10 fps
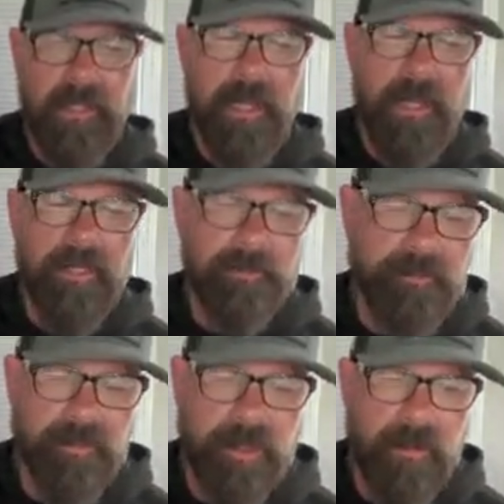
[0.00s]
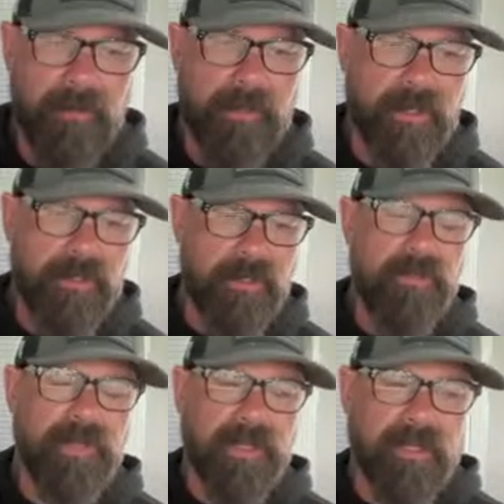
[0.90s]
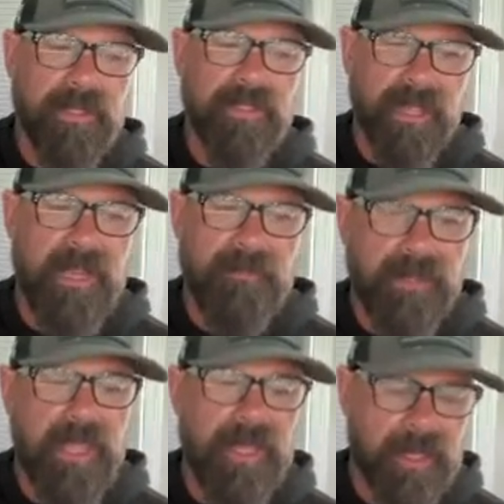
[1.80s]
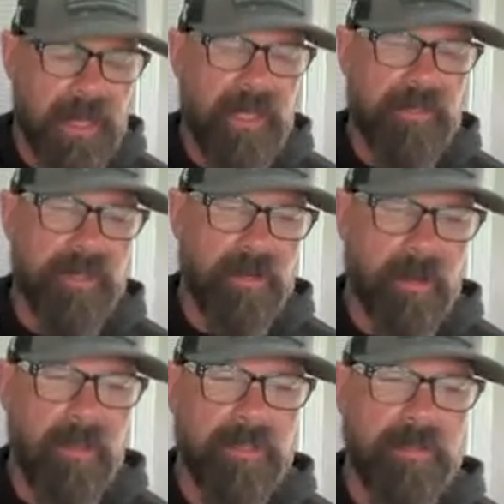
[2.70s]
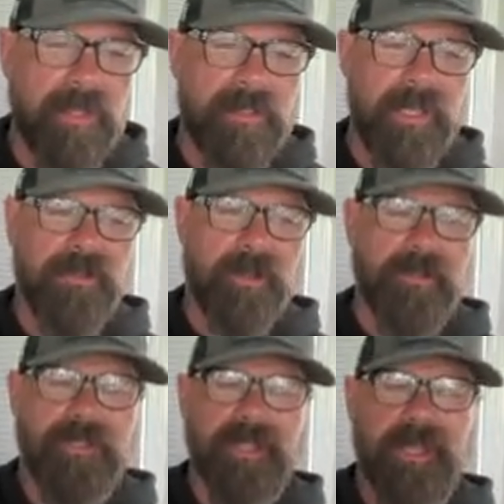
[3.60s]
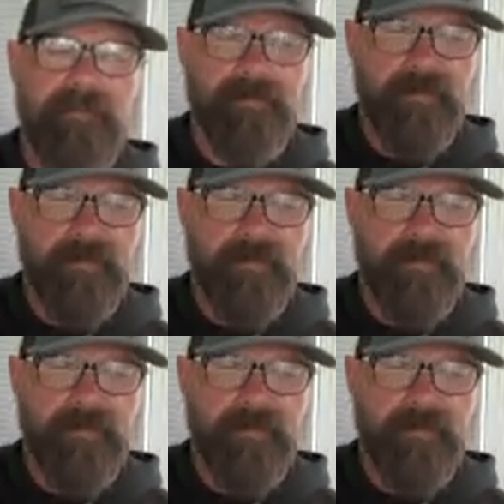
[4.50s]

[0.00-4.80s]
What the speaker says: Right? So you can do the same thing and start altering things all the time.